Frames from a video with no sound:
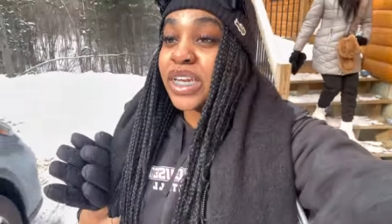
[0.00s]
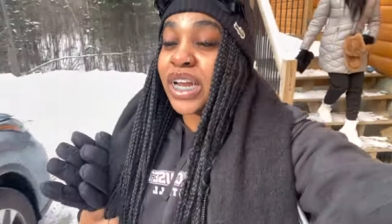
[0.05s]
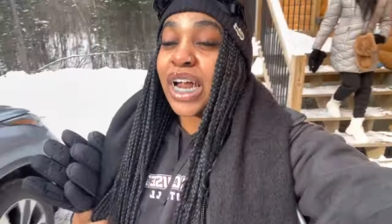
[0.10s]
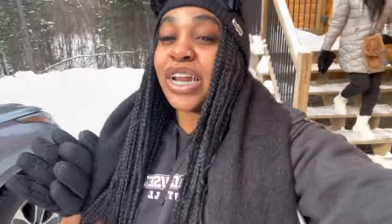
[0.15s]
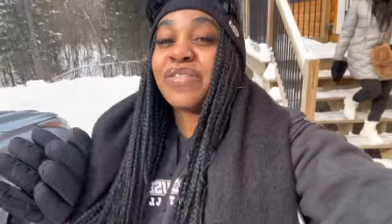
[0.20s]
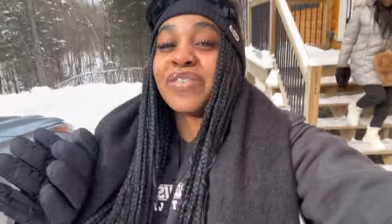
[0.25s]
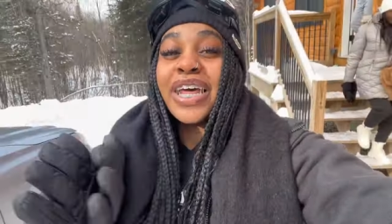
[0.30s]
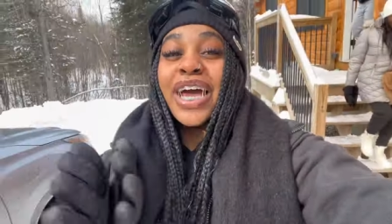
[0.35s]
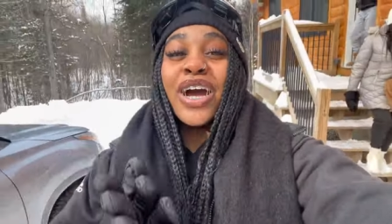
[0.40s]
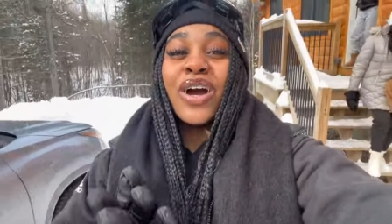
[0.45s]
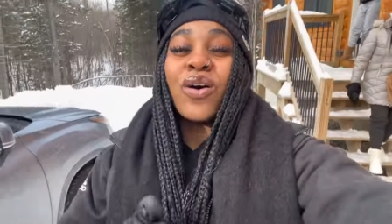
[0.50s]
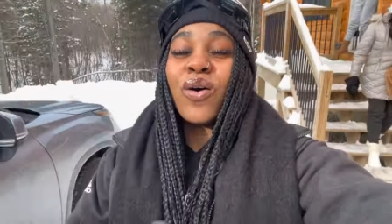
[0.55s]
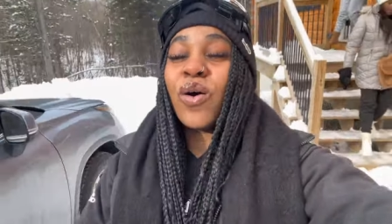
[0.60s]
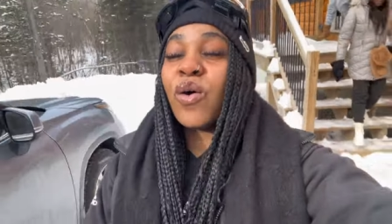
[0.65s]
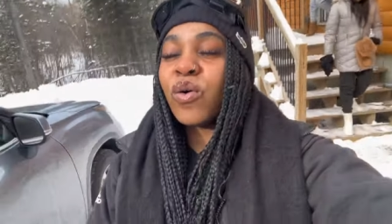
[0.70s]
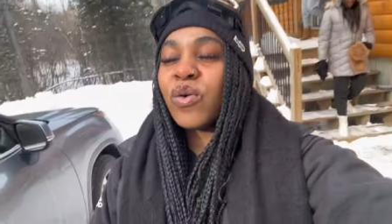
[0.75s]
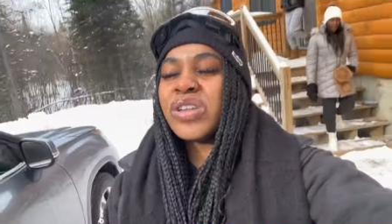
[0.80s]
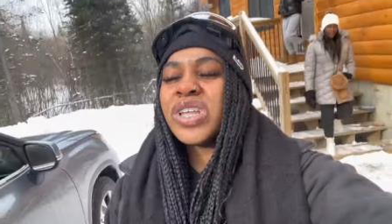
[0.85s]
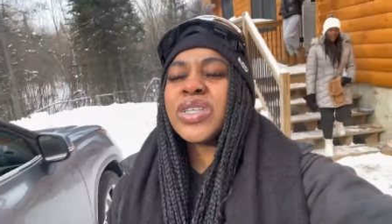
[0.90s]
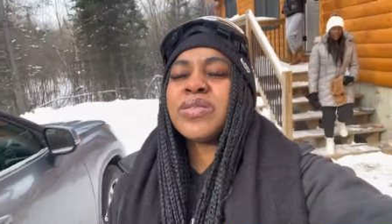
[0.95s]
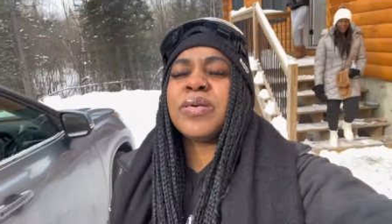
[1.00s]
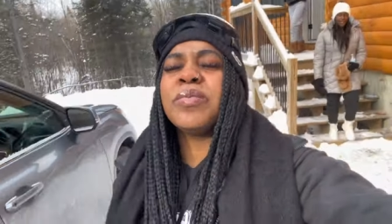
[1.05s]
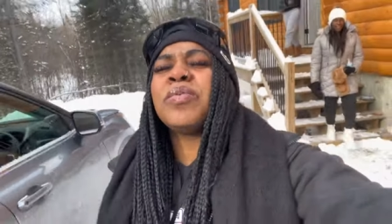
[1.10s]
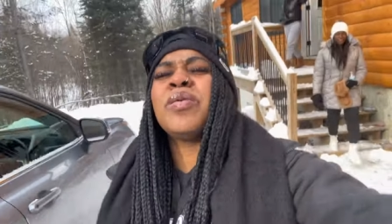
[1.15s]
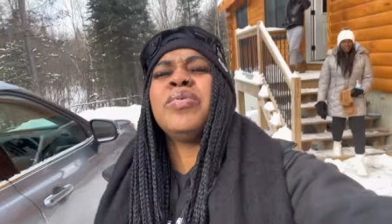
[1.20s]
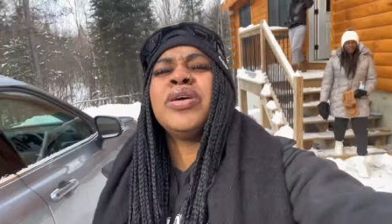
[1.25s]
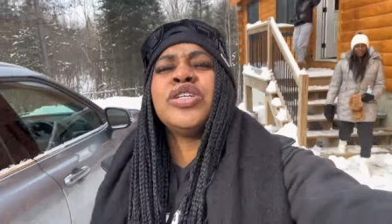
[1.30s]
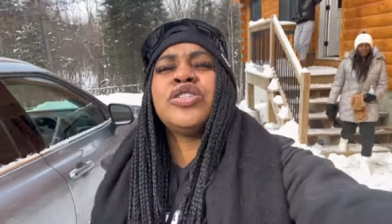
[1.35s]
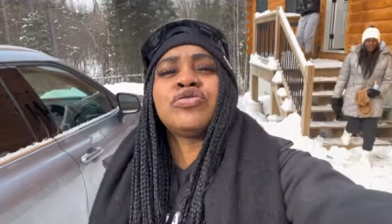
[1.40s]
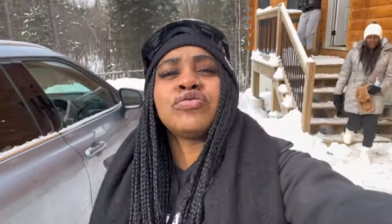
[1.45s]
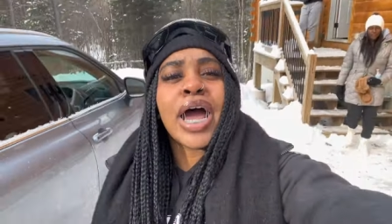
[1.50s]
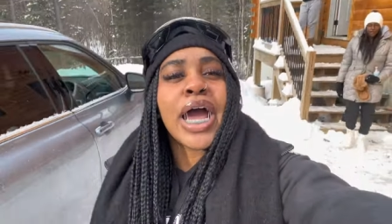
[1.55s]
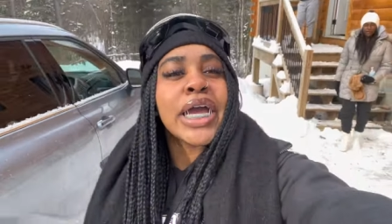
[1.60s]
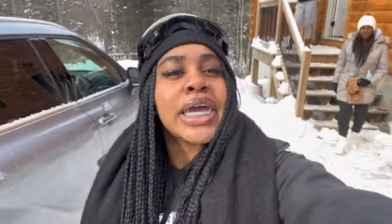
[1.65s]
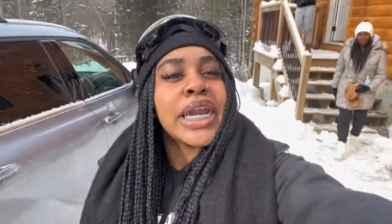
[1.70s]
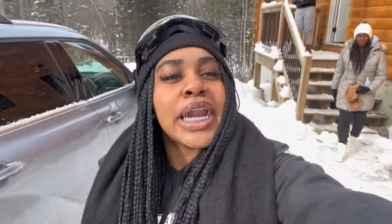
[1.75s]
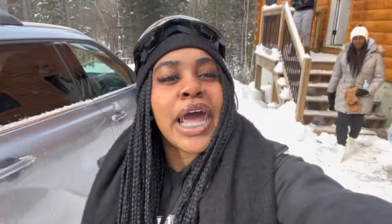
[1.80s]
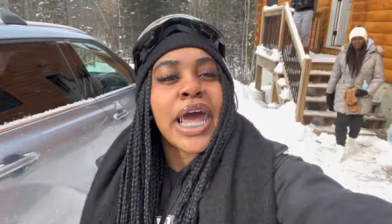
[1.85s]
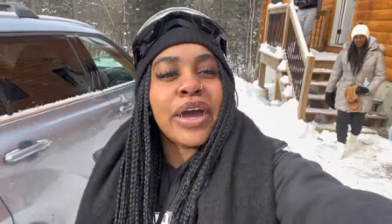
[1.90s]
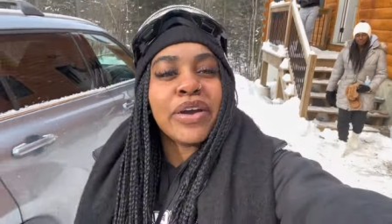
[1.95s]
not even that cold. These people be
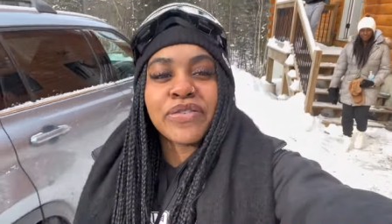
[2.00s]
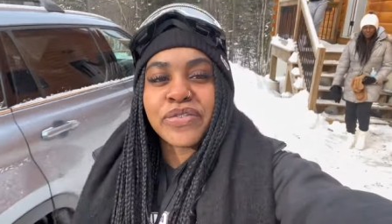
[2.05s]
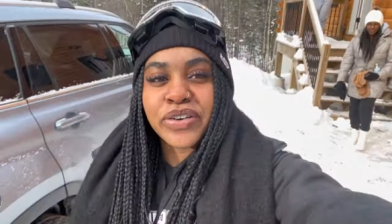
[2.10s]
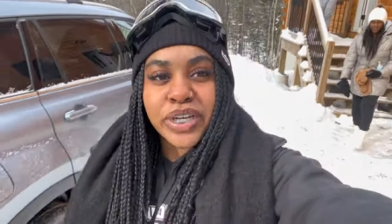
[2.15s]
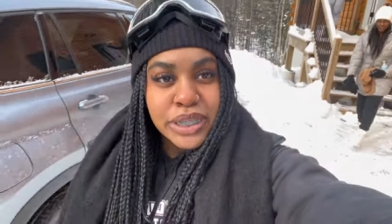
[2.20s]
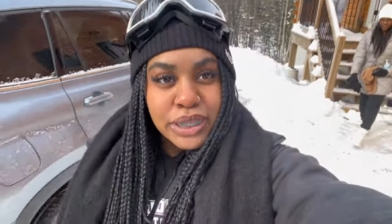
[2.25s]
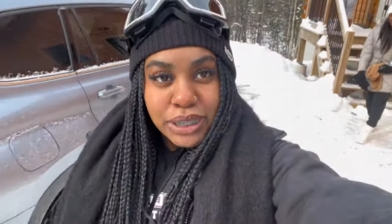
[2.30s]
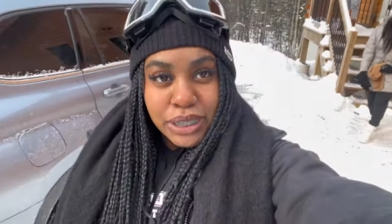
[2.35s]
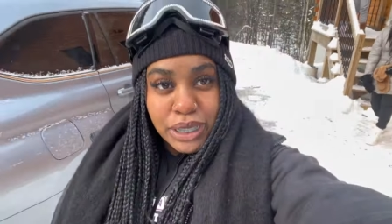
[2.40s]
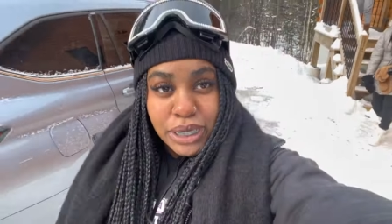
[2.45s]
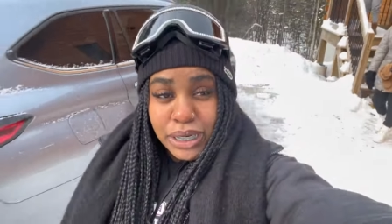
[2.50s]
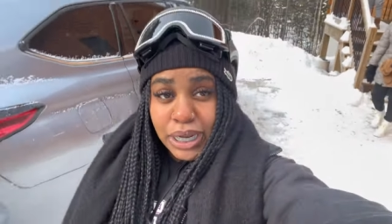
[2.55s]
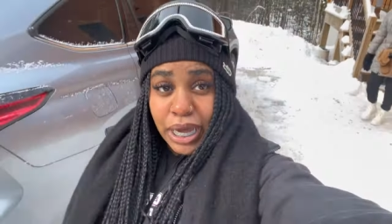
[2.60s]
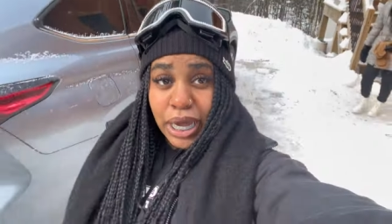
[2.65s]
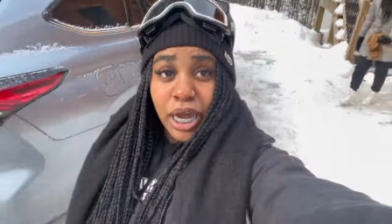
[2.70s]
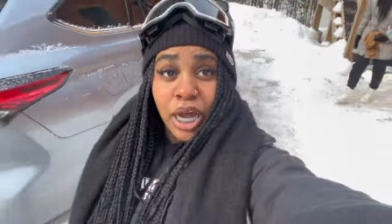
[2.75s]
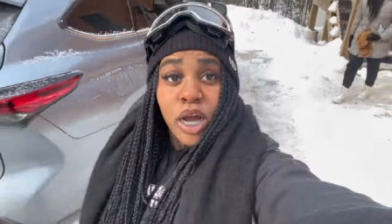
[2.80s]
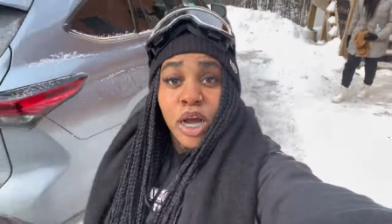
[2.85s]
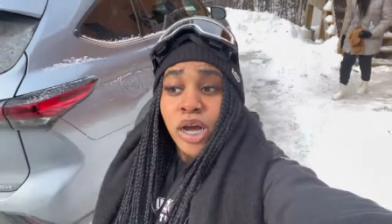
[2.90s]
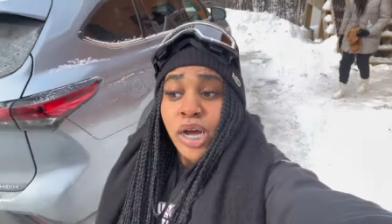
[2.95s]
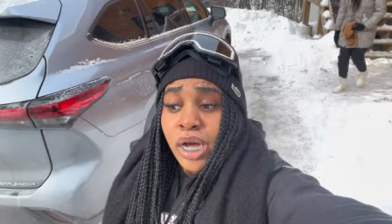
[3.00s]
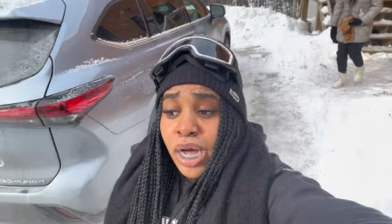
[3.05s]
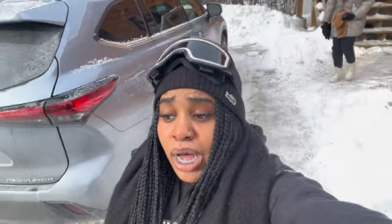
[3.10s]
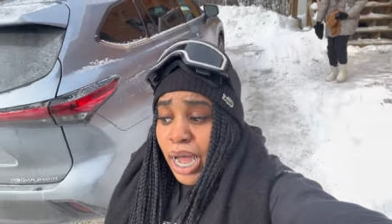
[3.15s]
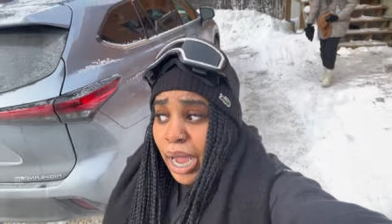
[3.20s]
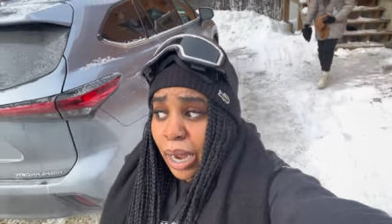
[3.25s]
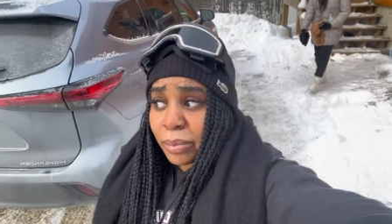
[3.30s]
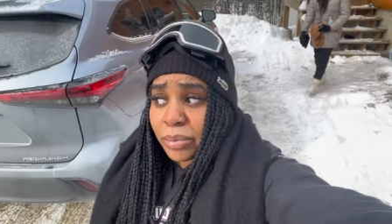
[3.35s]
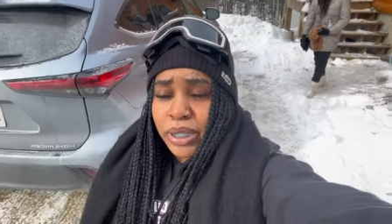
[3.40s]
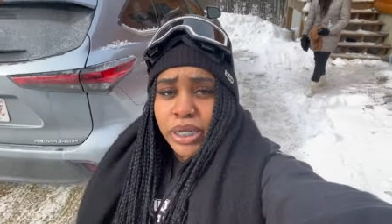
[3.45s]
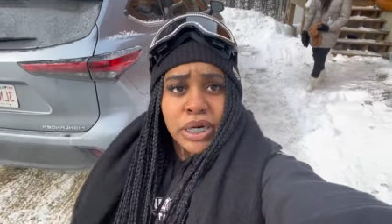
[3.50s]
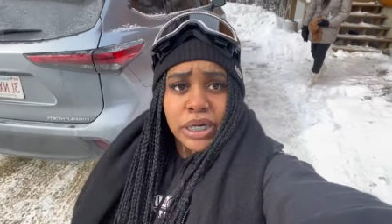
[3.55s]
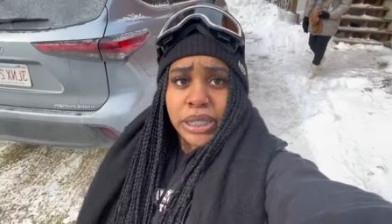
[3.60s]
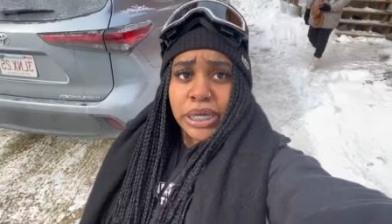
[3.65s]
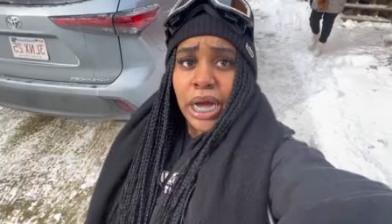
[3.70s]
dragging everything. Like, I'm literally